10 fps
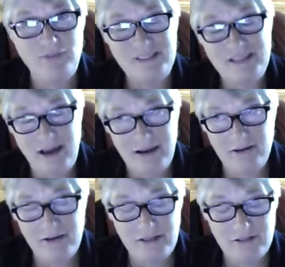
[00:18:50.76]

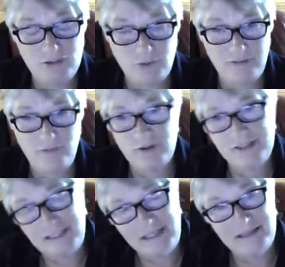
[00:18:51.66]
retired in
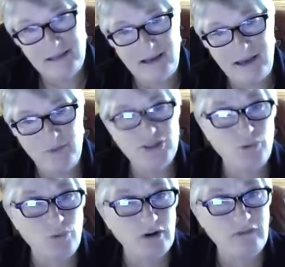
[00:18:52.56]
2014, I went
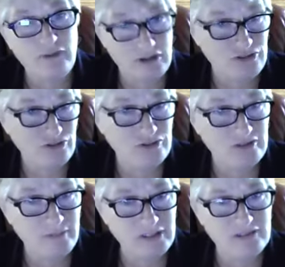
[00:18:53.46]
to work for
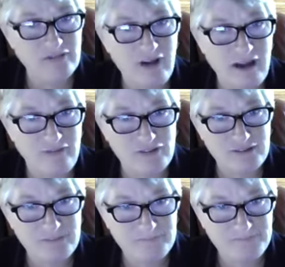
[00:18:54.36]
Concerns of Police
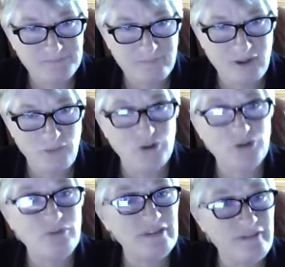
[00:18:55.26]
Survivors,
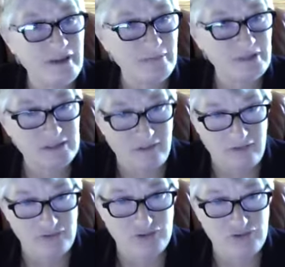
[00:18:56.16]
worked with the families of
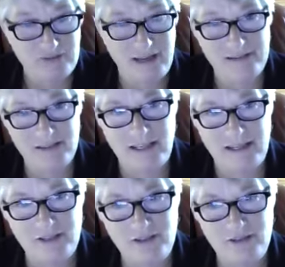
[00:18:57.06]
officers who die in the line of